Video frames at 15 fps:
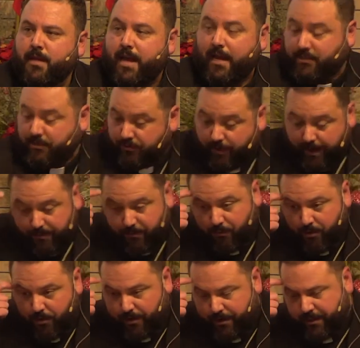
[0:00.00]
That's a great
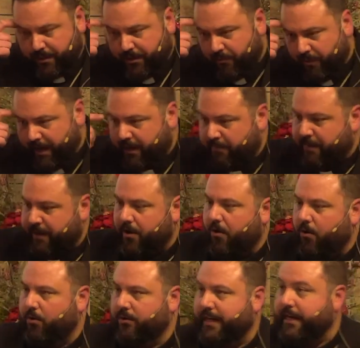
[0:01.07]
word in the Greek,
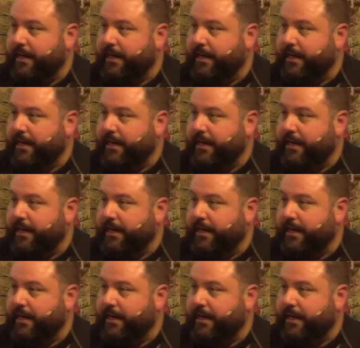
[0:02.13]
behold.